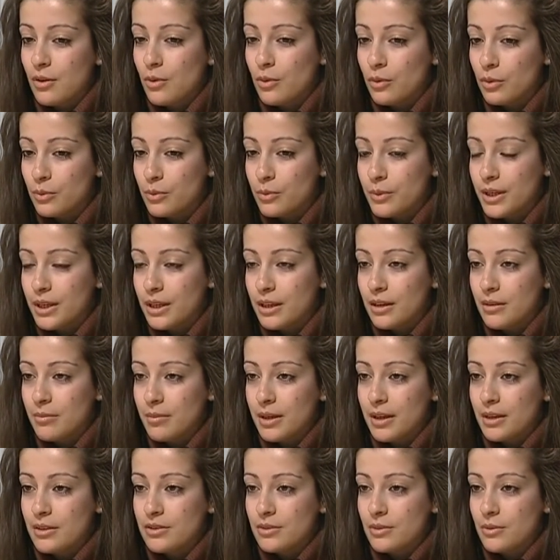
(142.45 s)
whole week
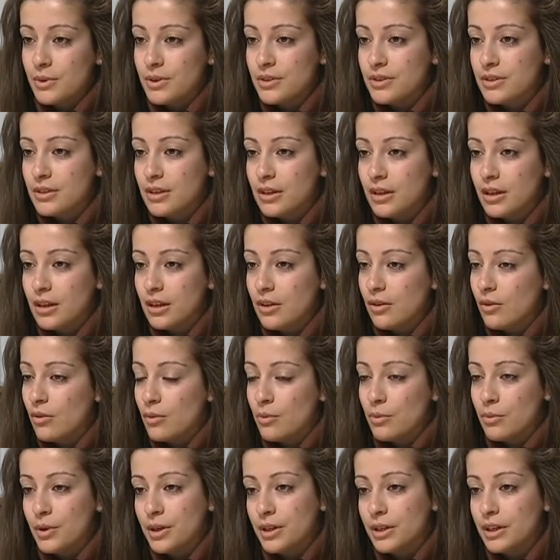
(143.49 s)
because you were studying
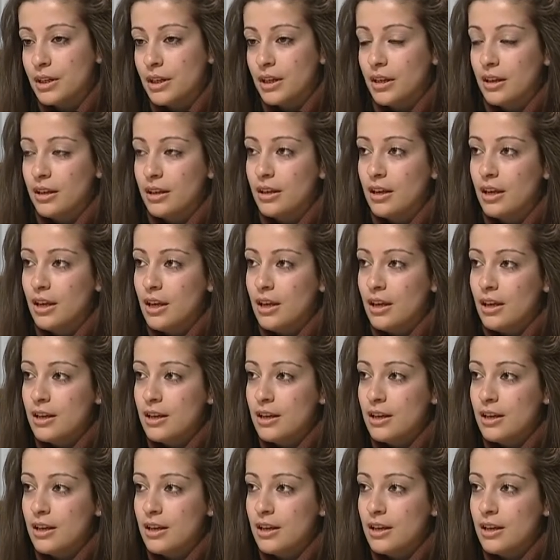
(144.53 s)
or working.